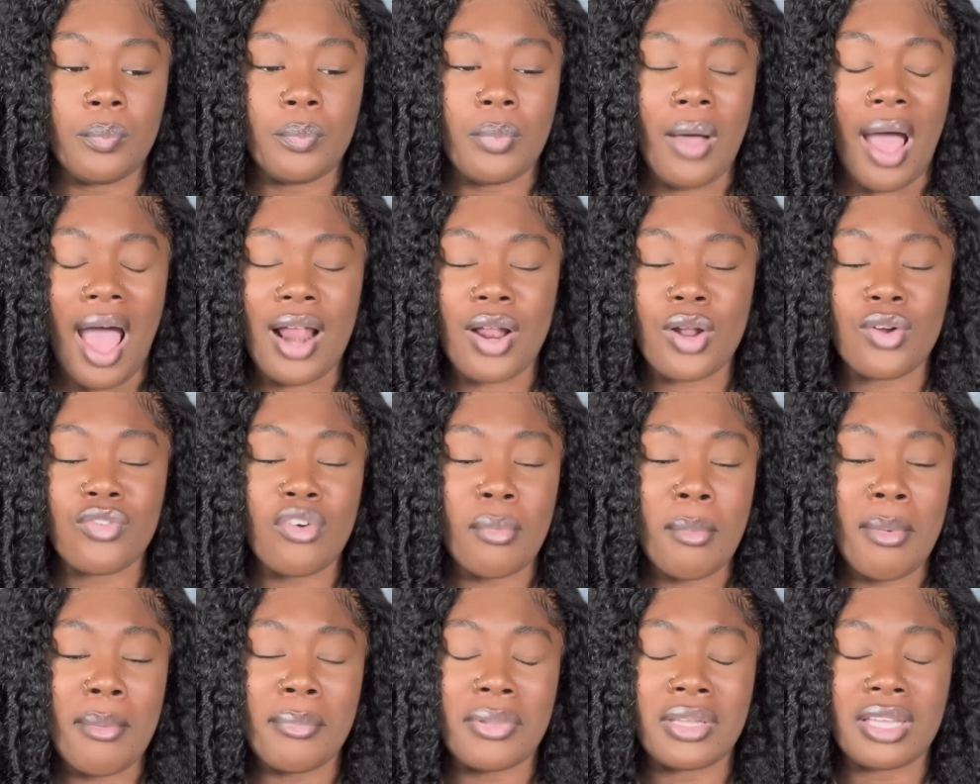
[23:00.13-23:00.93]
I don't
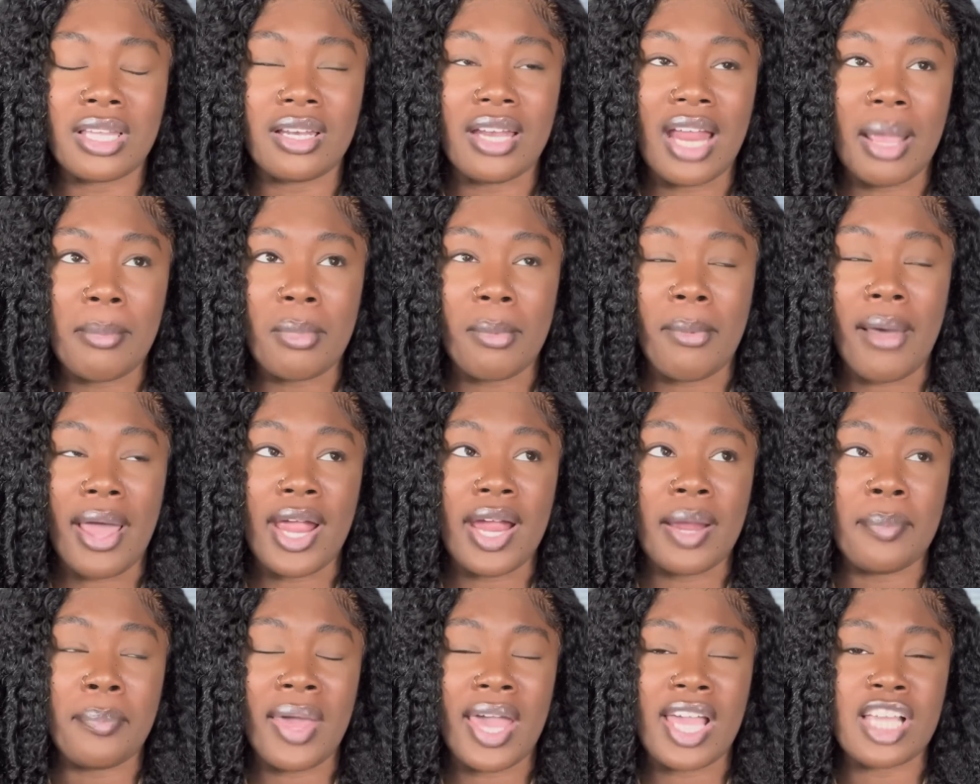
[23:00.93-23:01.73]
remember the name of my
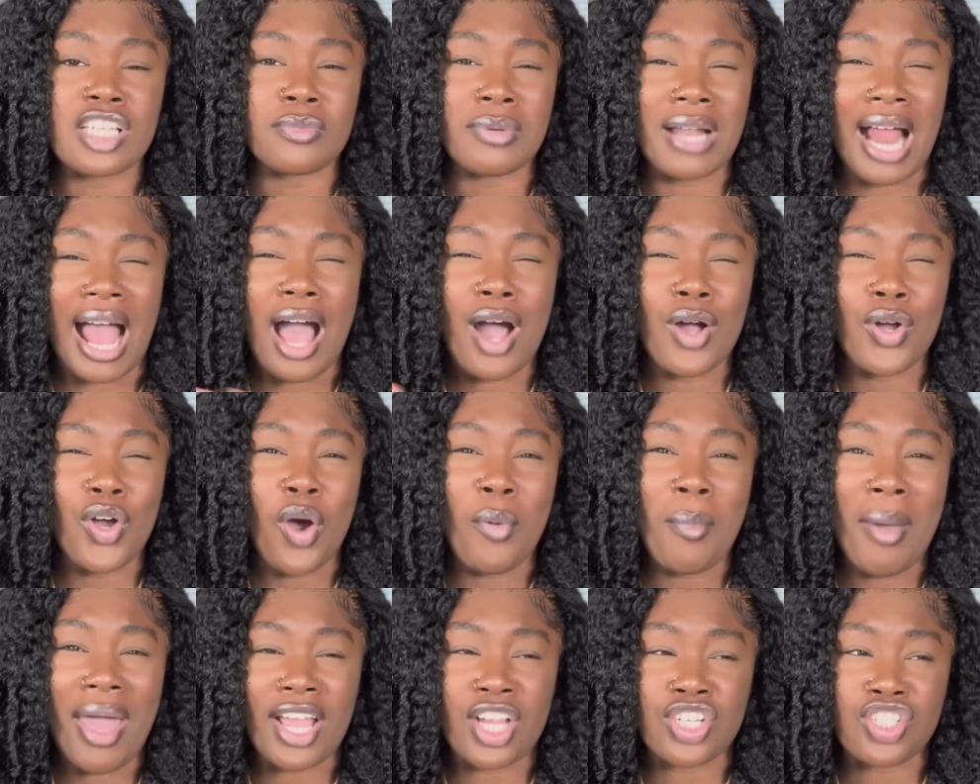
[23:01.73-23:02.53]
hair page, but I'll
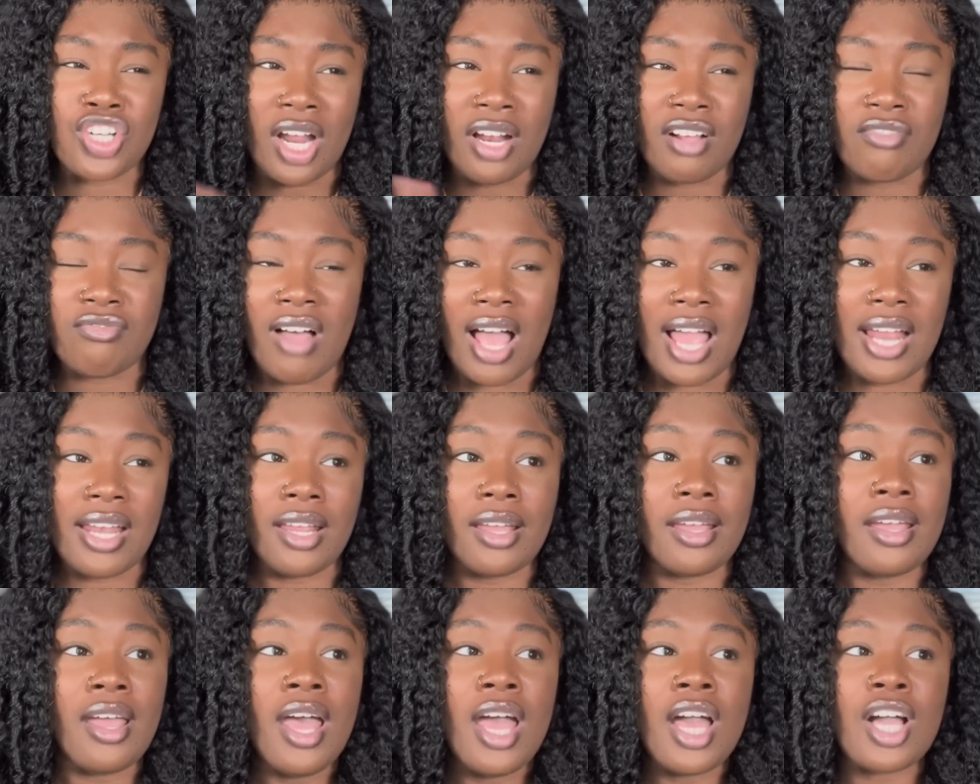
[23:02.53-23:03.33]
go back and try to find
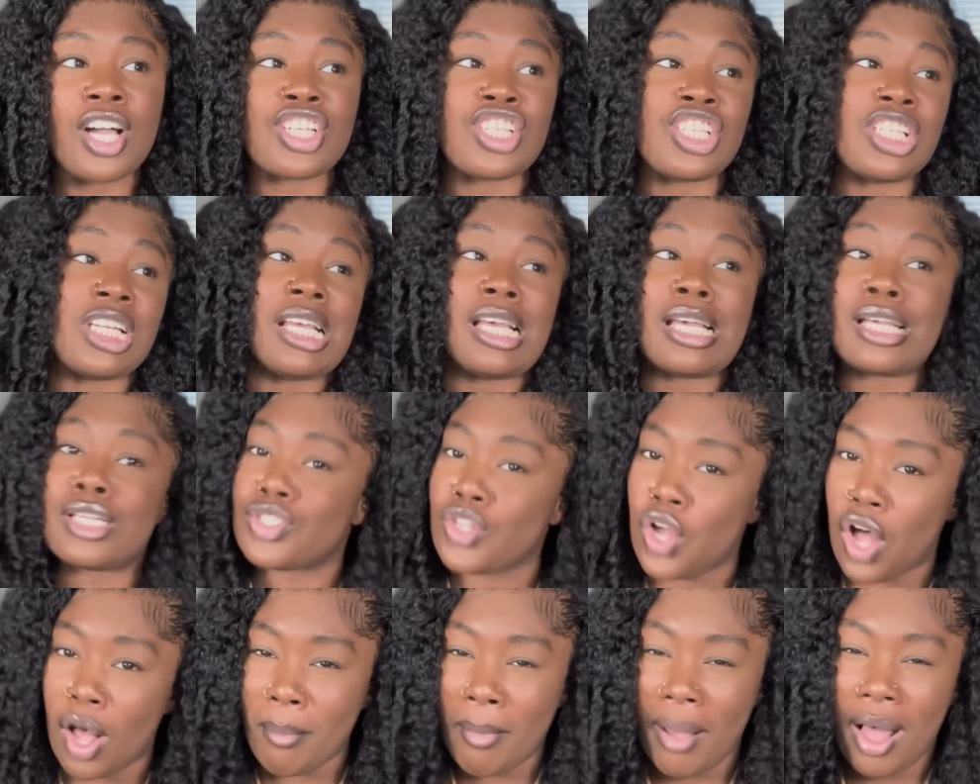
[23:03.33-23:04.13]
it, because she is
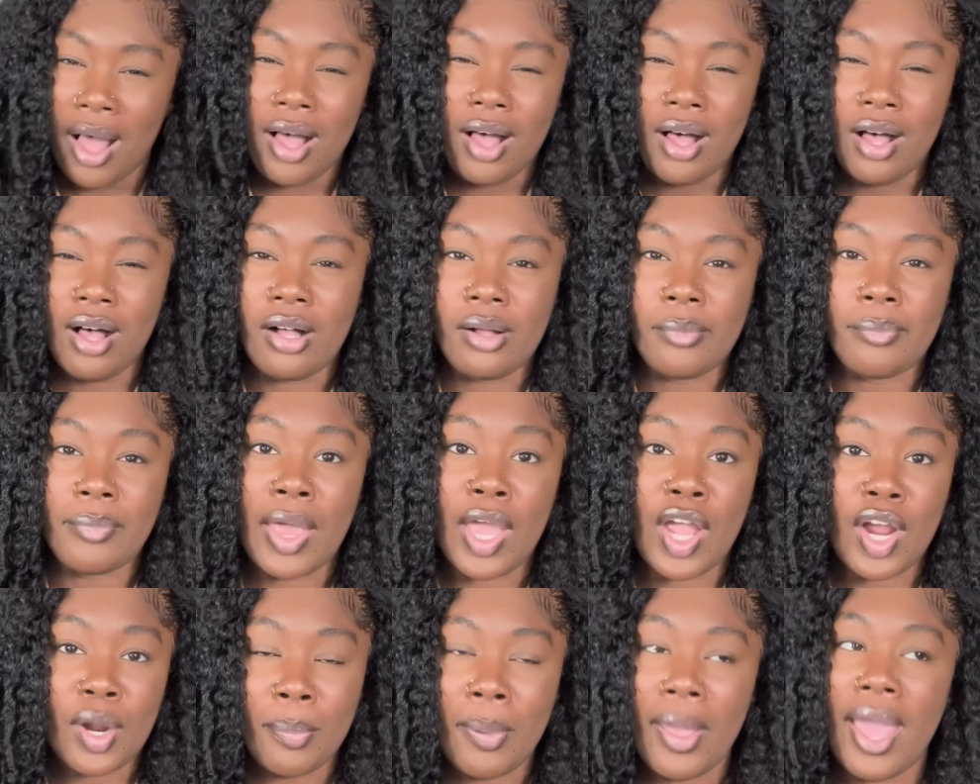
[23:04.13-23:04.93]
on my
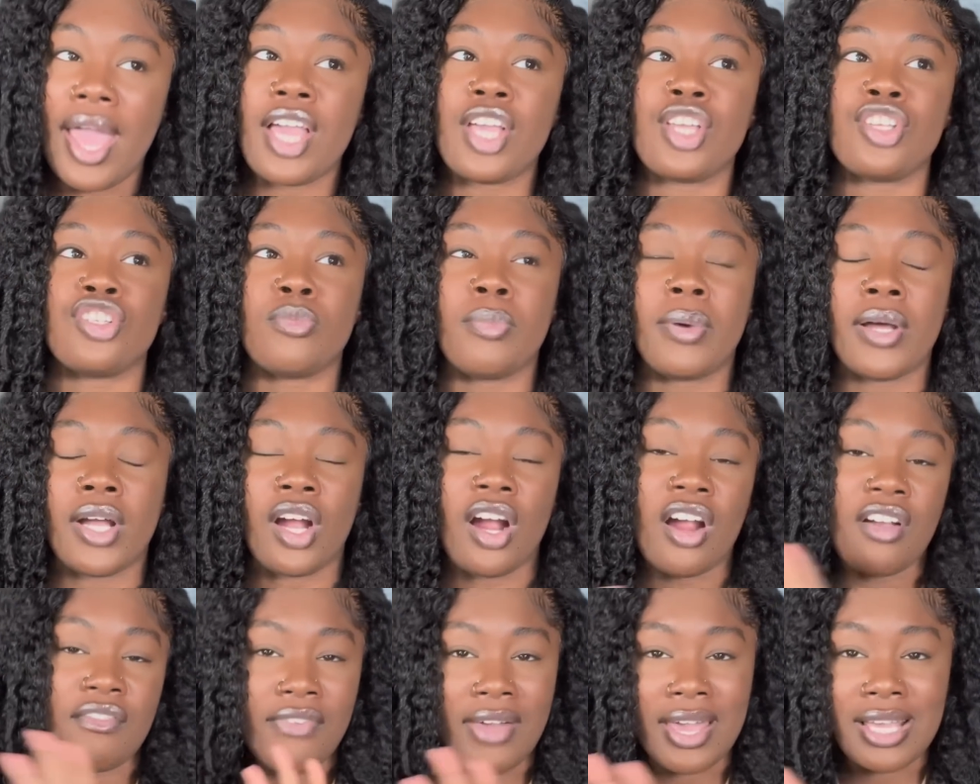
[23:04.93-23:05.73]
hair page, but
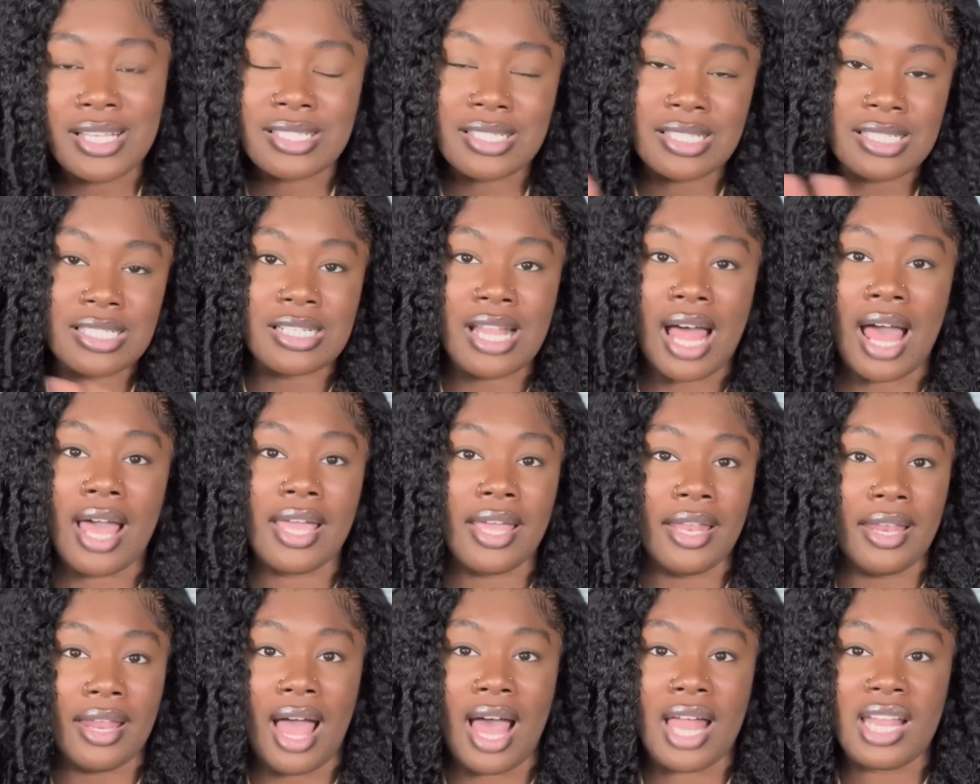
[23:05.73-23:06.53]
her face is not
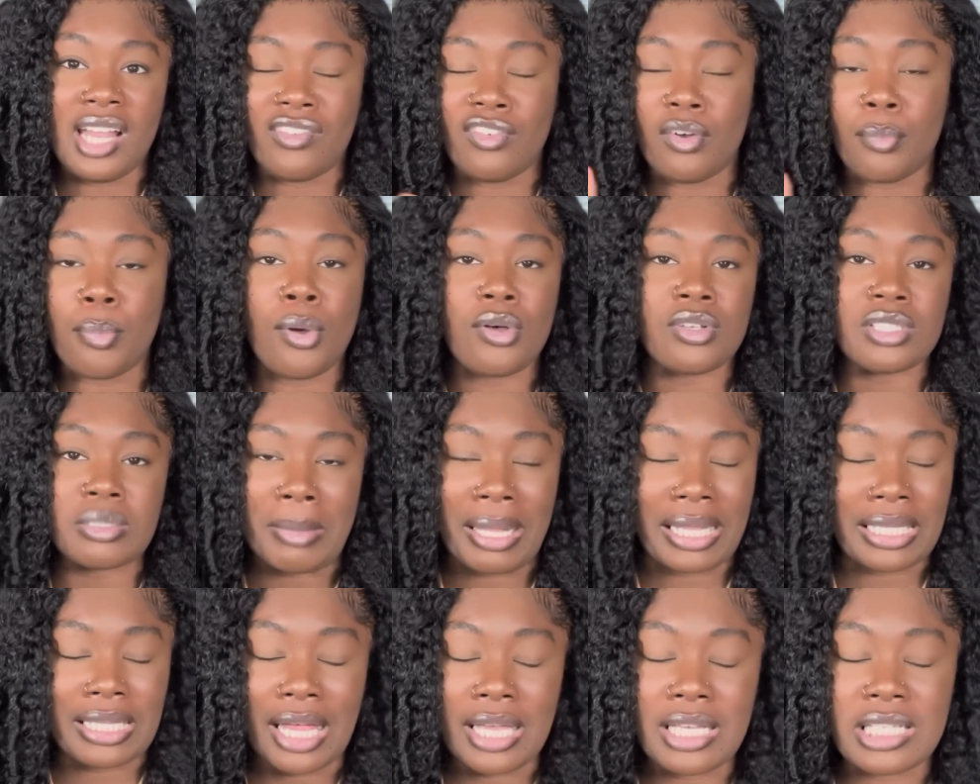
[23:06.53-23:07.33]
in there. I never post
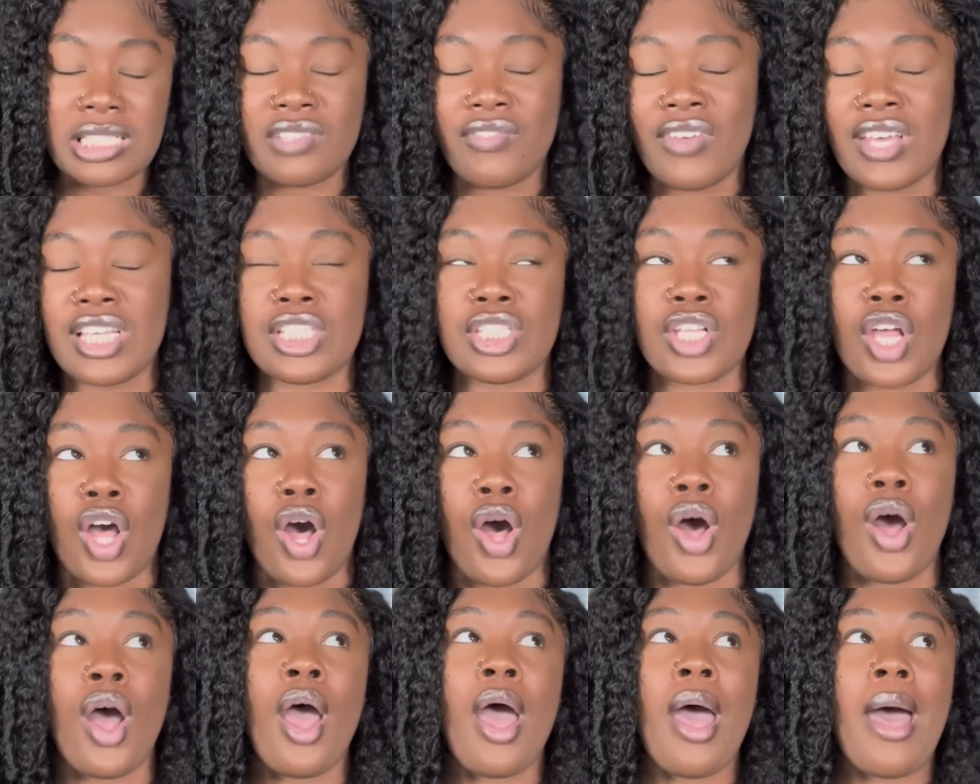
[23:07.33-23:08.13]
my client's face,
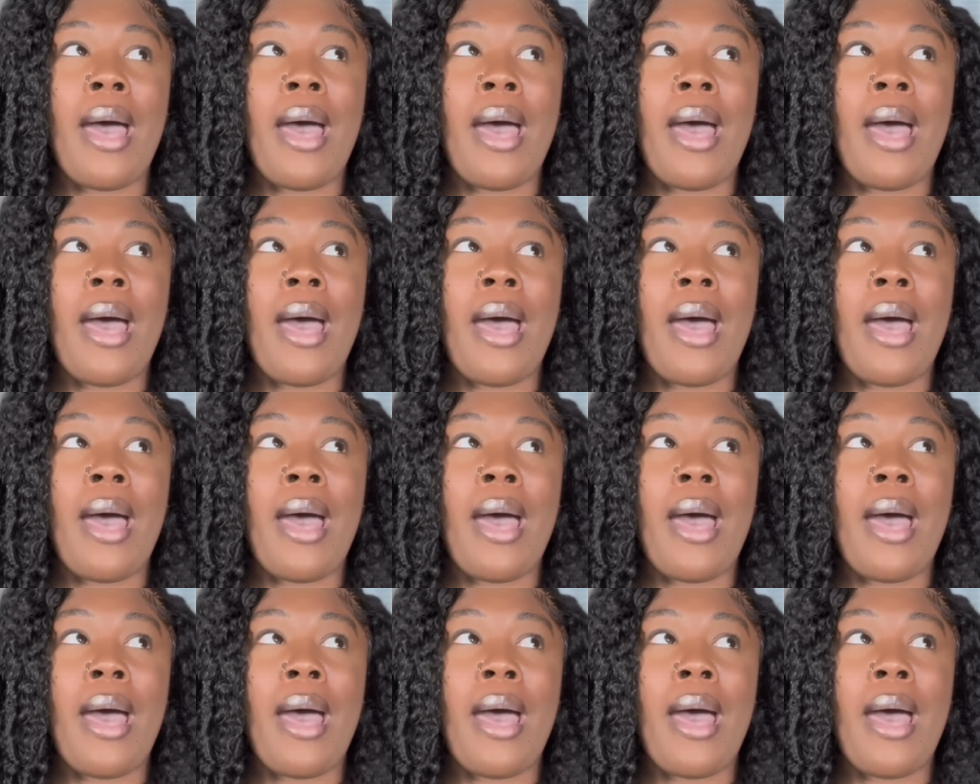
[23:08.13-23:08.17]
y'all.